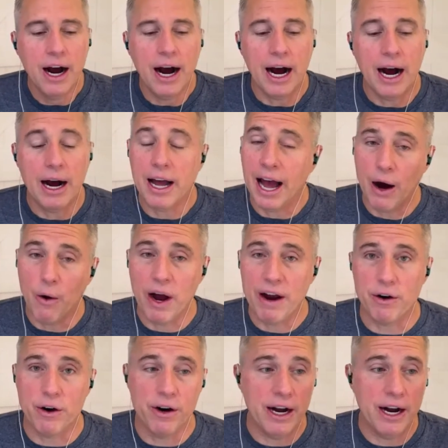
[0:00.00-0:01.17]
Uh,
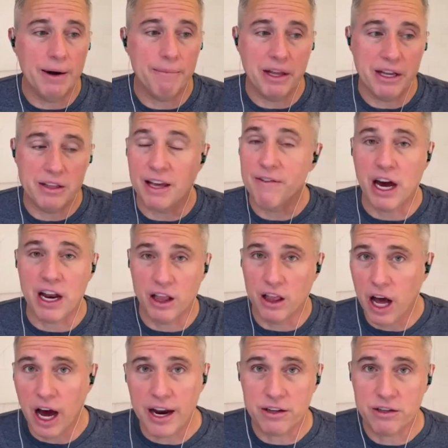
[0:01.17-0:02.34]
however, um, it, they've got a
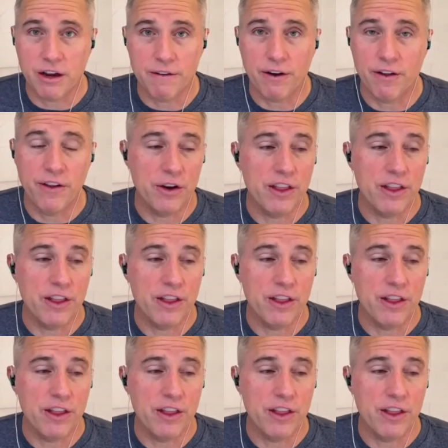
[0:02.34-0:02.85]
lot of stuff on there.